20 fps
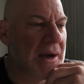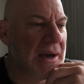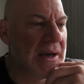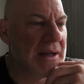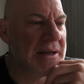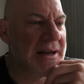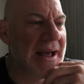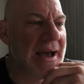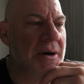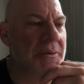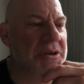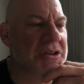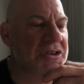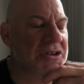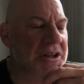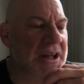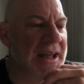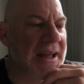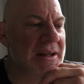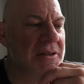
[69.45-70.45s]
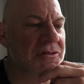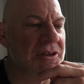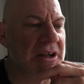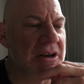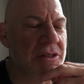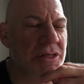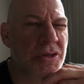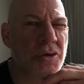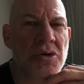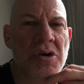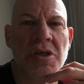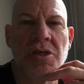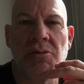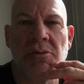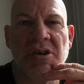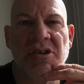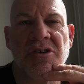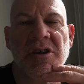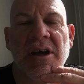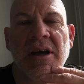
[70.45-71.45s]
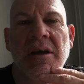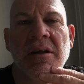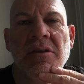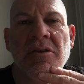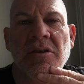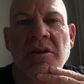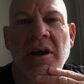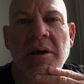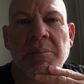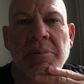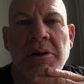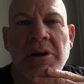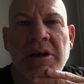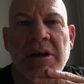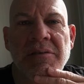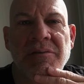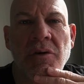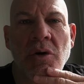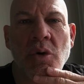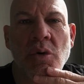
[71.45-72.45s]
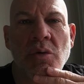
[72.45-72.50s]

Now it stands at 33 seconds, I believe,